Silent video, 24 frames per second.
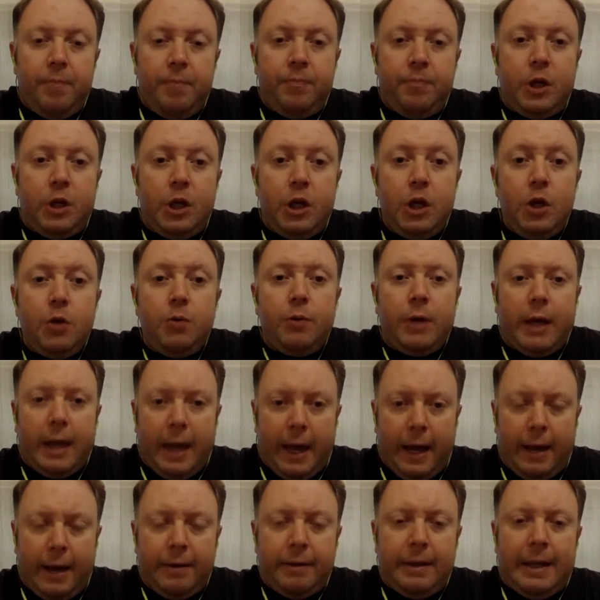you
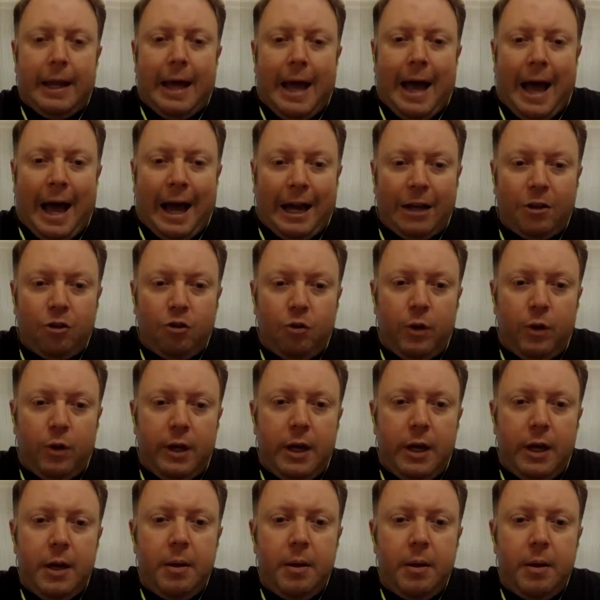can
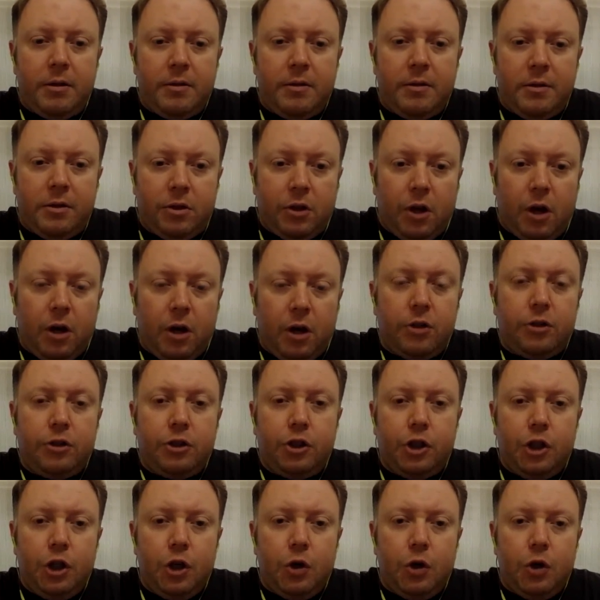actually start
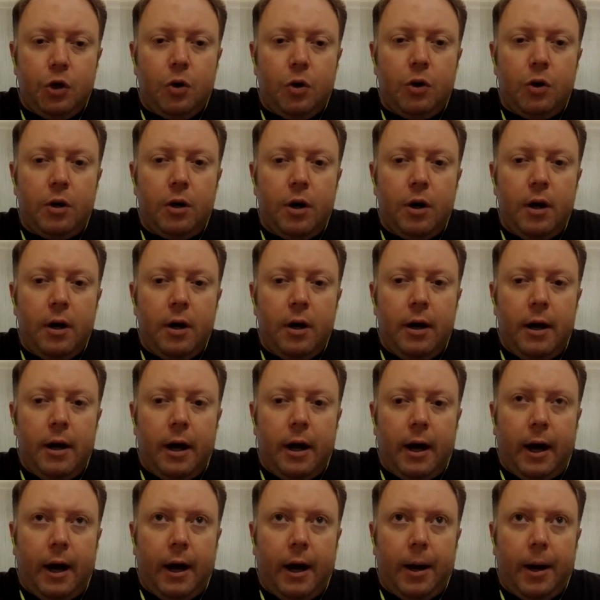your
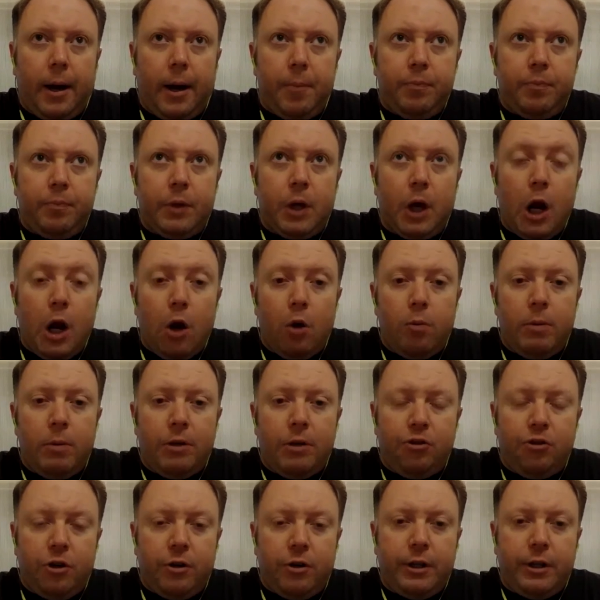global
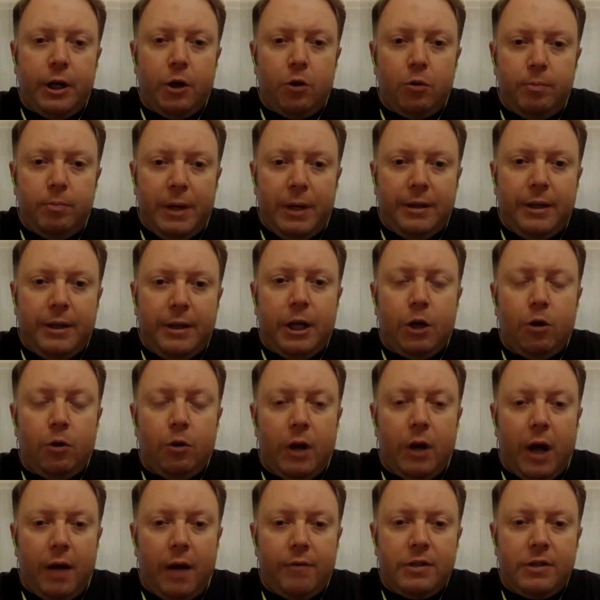journey of building your
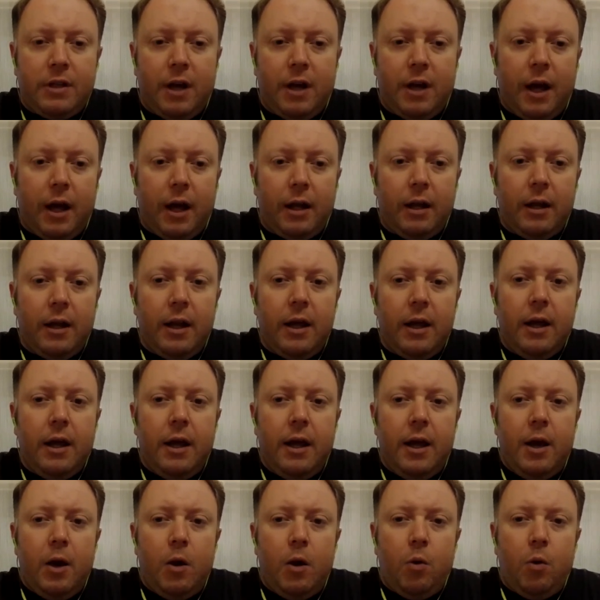lifestyle
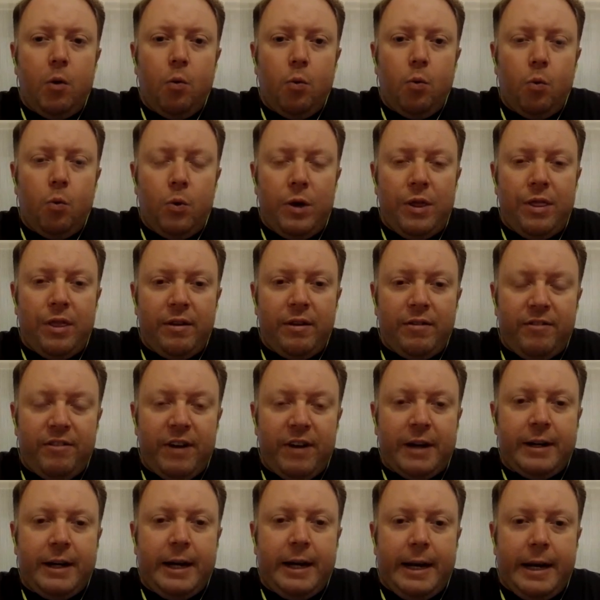with a
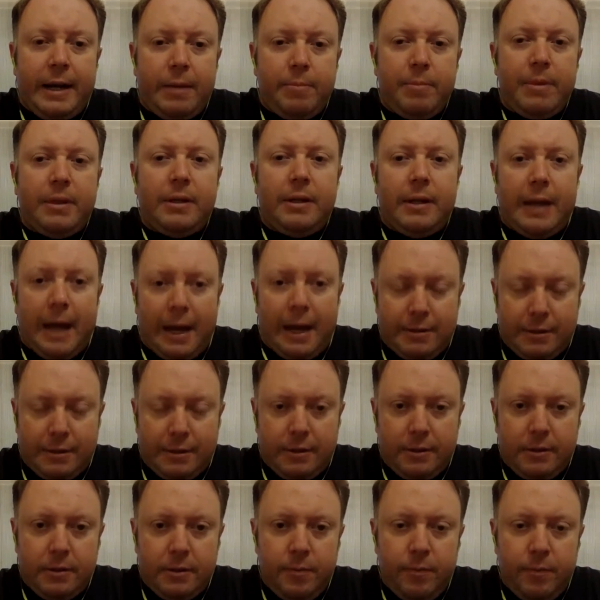very limited
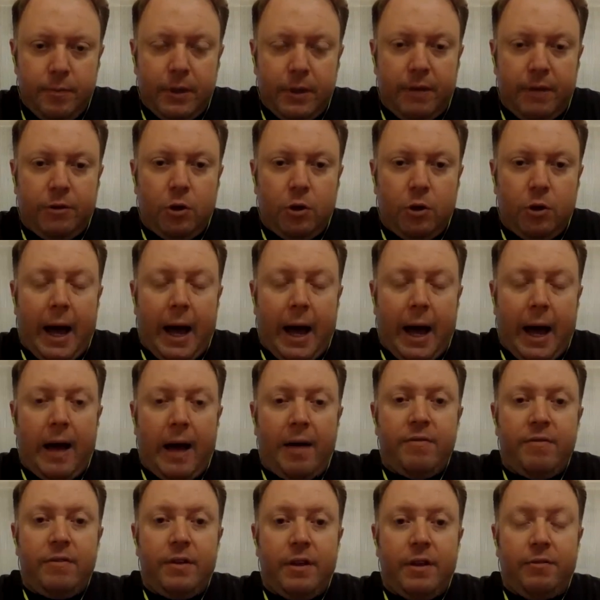assets. If
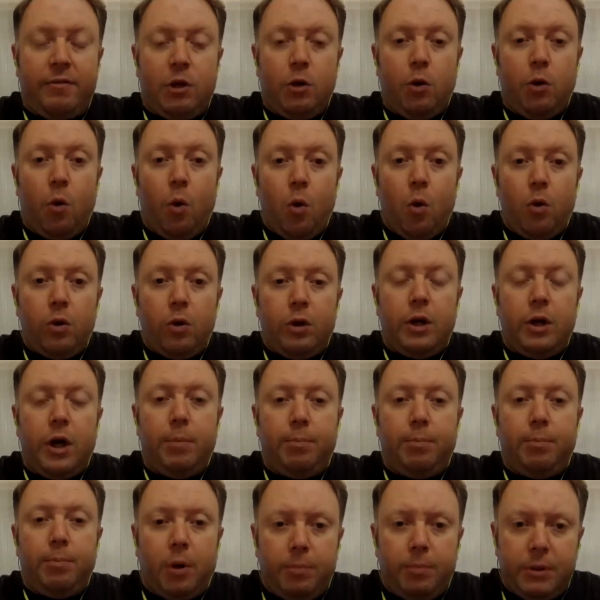you own a
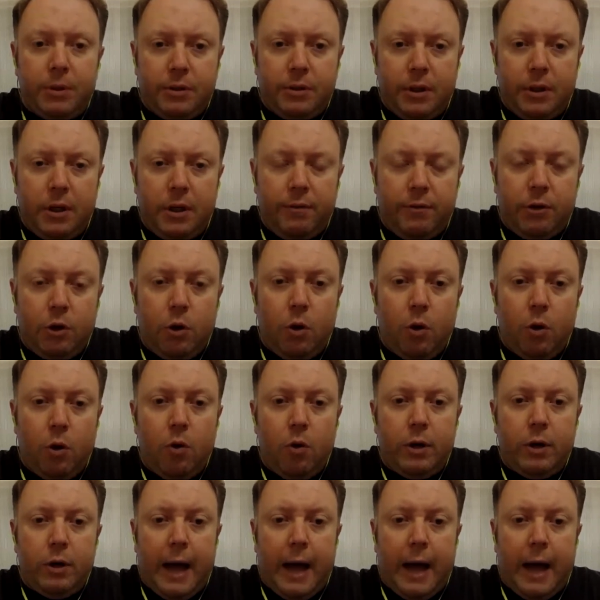property, if you own a